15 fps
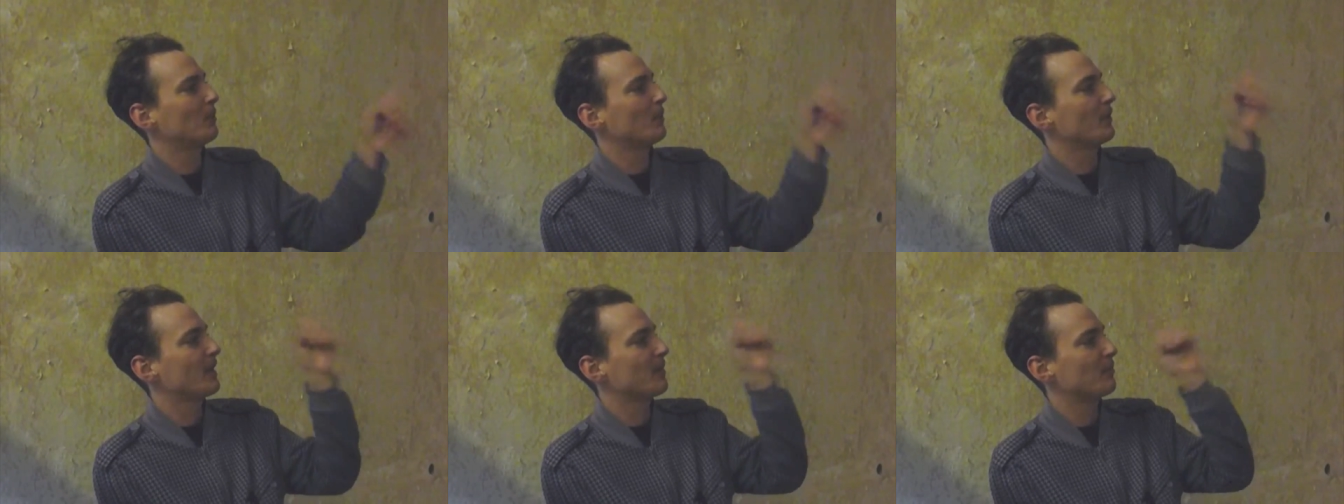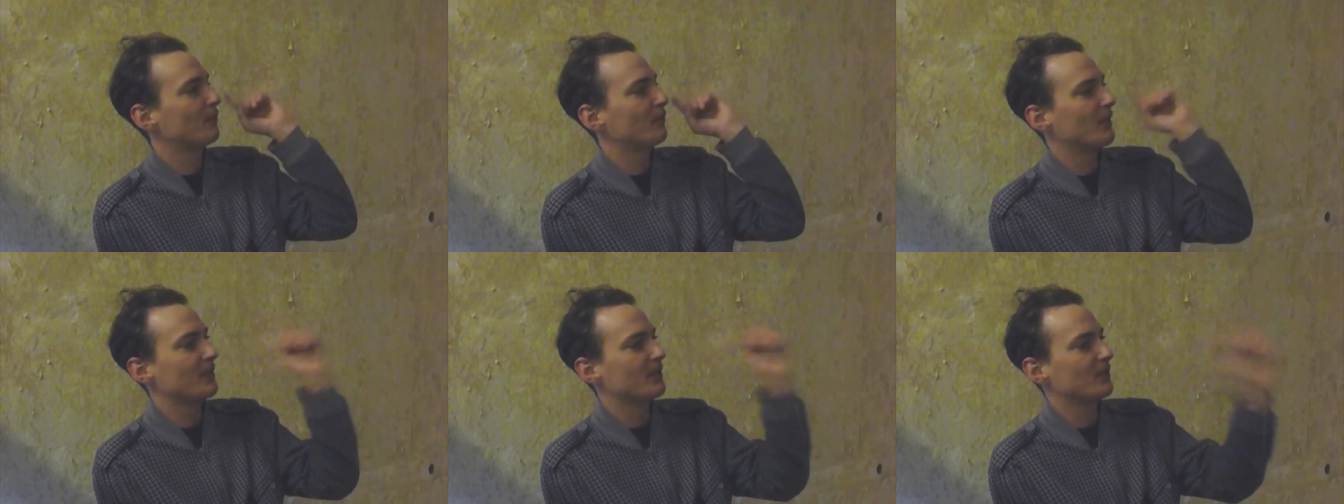with that
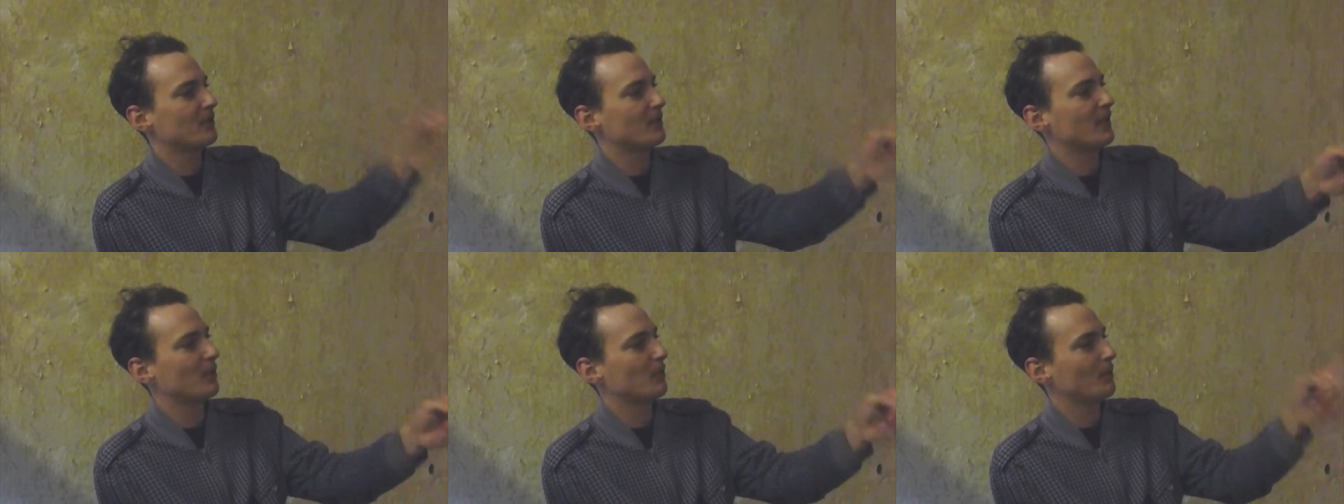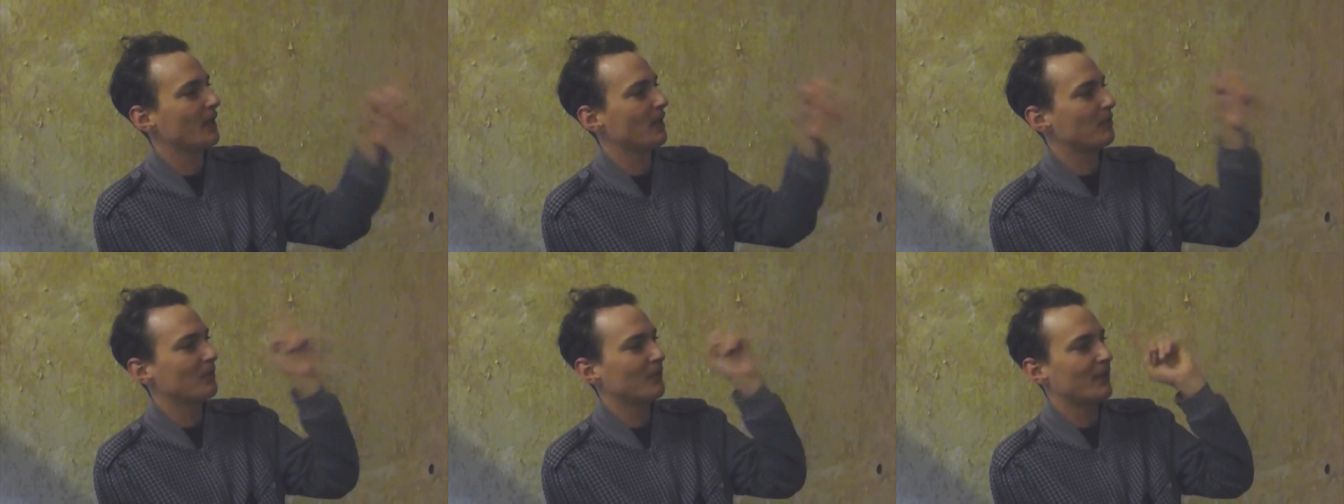professor, you study with
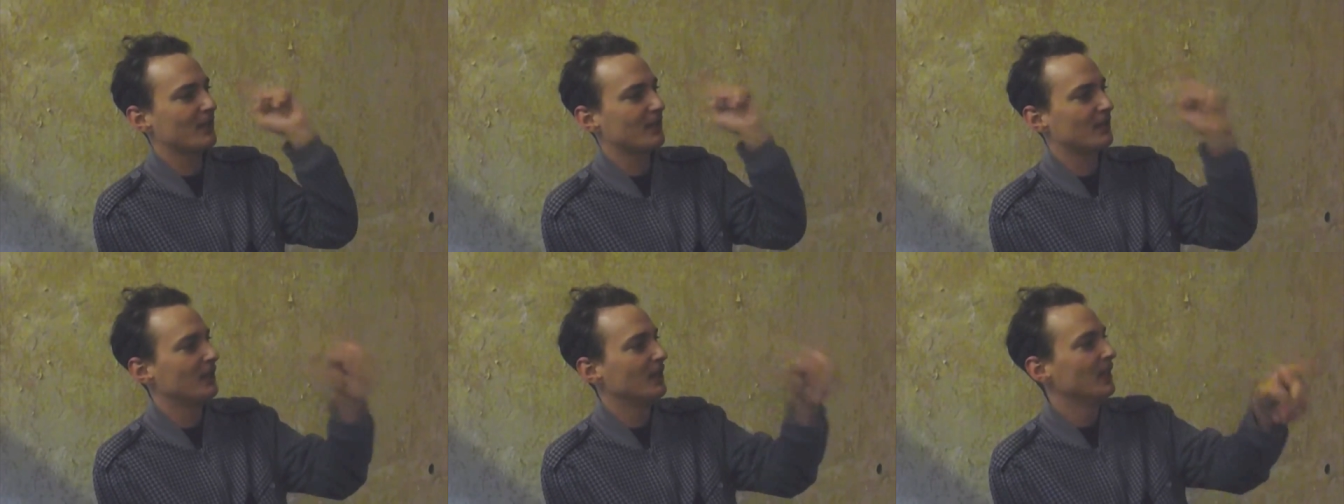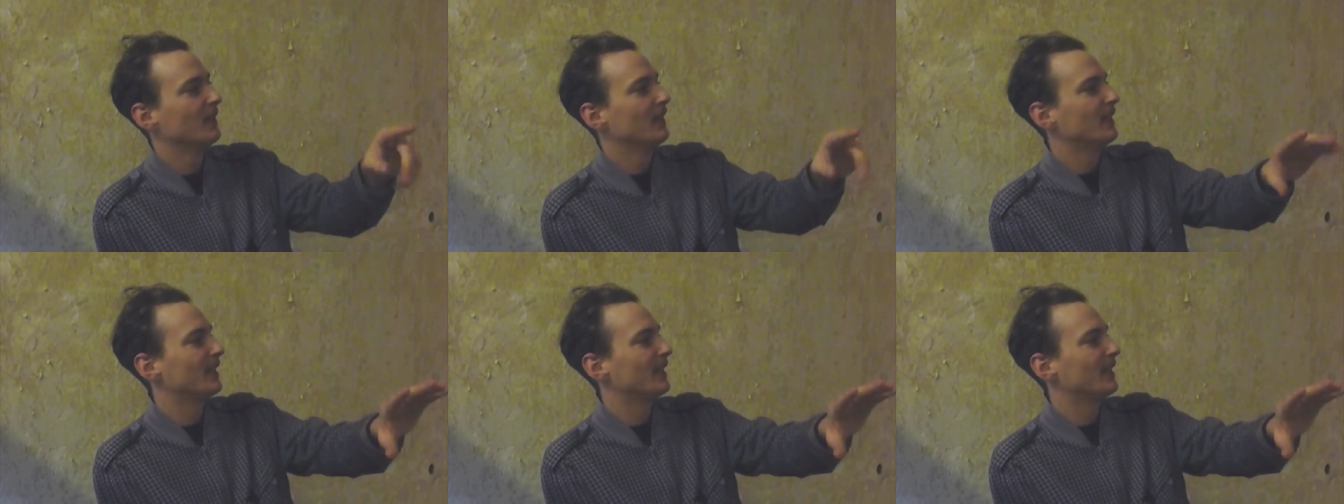that professor,